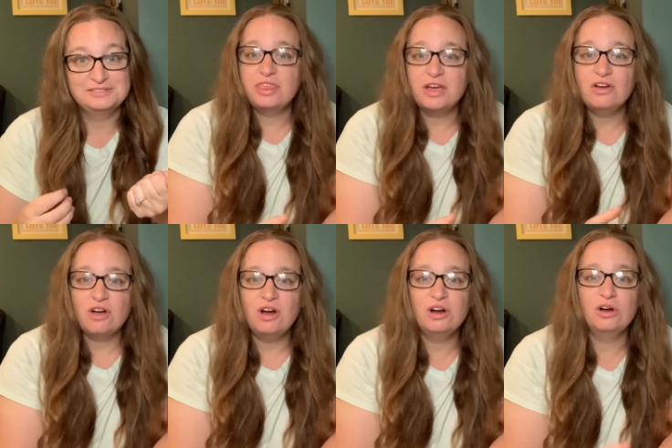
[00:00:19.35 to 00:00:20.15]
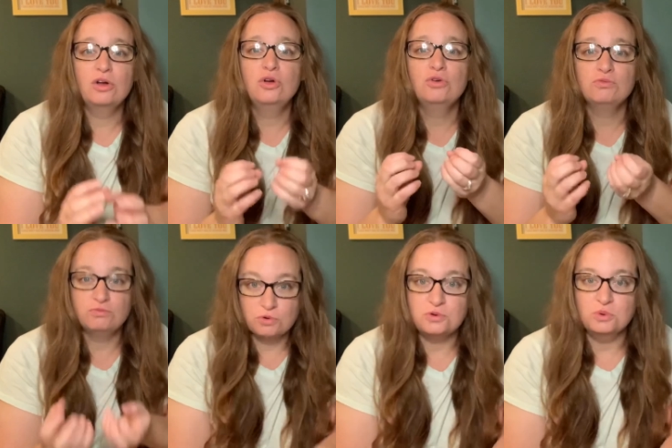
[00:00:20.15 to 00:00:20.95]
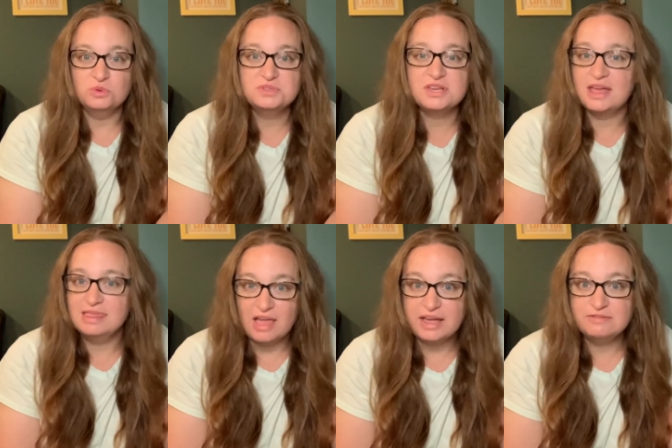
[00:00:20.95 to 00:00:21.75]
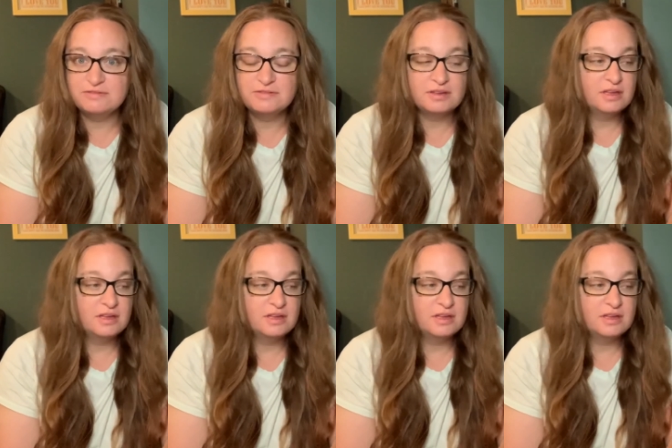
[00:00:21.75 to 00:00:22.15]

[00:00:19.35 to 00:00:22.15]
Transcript: There are rules in life.